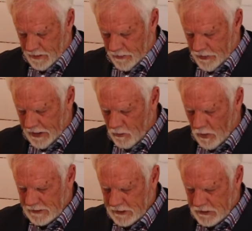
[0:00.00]
Then
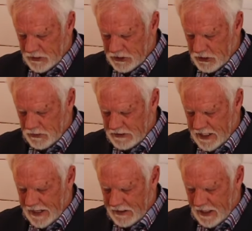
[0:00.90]
what did Yeshua
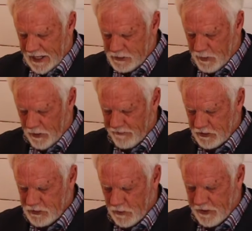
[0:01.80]
say in the last part of
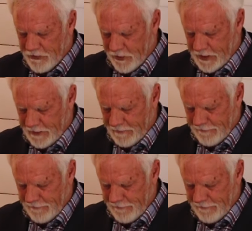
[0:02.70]
verse 23?